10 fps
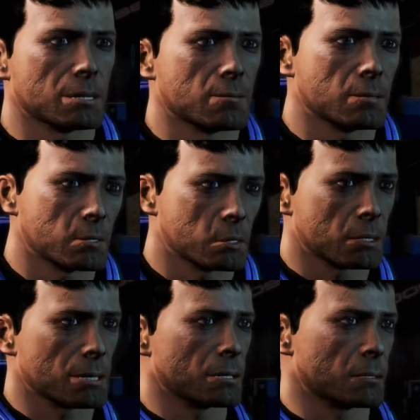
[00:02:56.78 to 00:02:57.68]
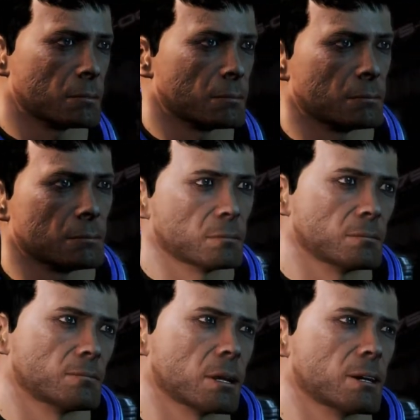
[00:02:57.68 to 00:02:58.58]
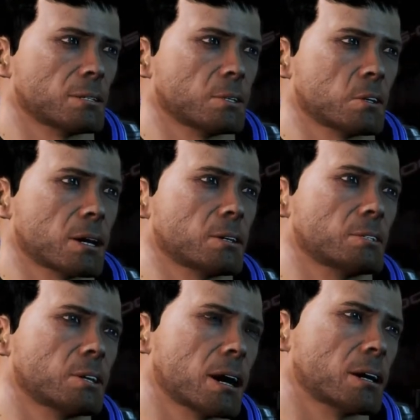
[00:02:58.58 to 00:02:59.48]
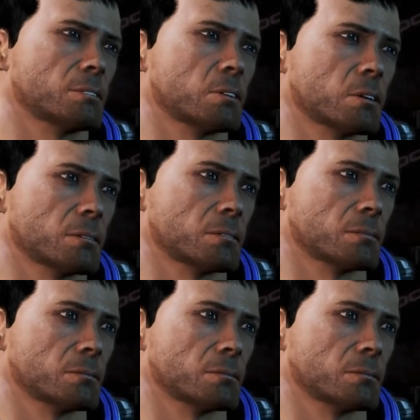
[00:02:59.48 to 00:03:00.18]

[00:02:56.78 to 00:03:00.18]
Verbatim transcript: Relieved of duty. But the situation changed.